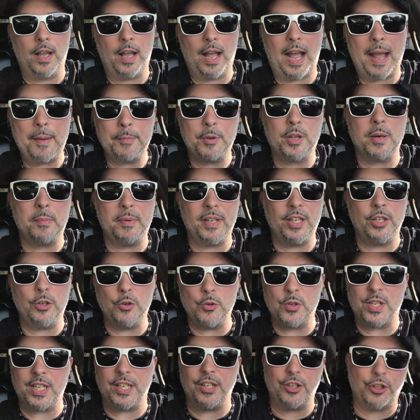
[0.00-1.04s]
I'm going to be
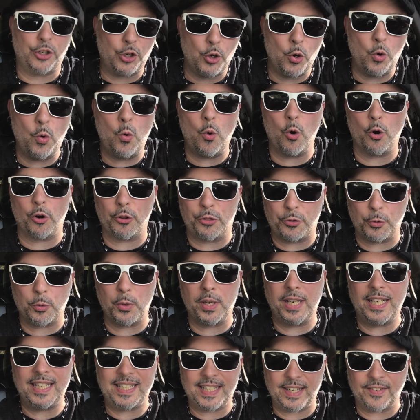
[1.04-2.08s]
using two or
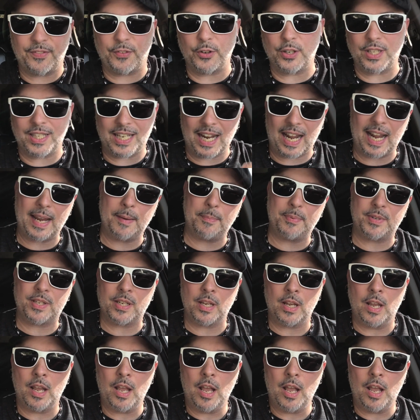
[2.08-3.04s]
three different types